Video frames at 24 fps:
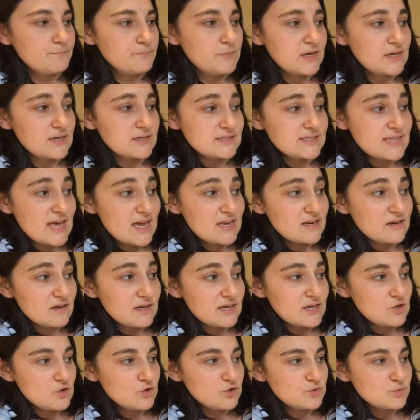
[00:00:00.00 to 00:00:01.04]
because that
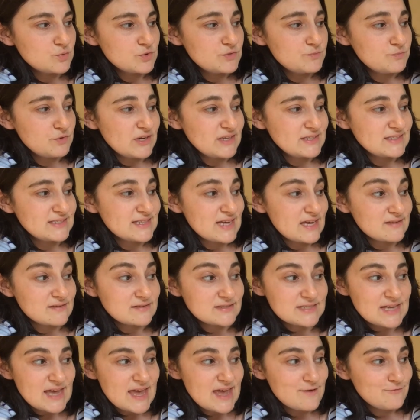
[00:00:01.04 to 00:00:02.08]
night God would bring death
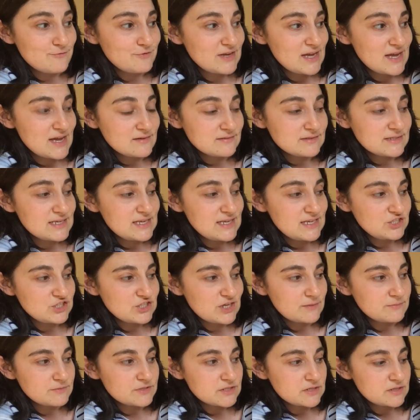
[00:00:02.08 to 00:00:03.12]
to every house in
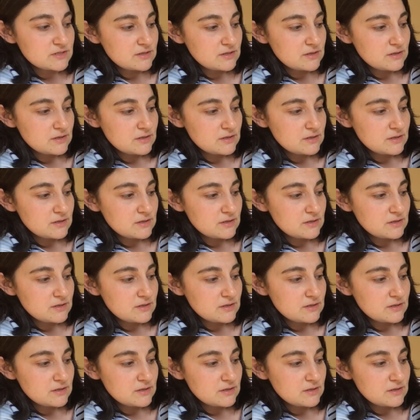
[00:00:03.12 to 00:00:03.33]
Egypt.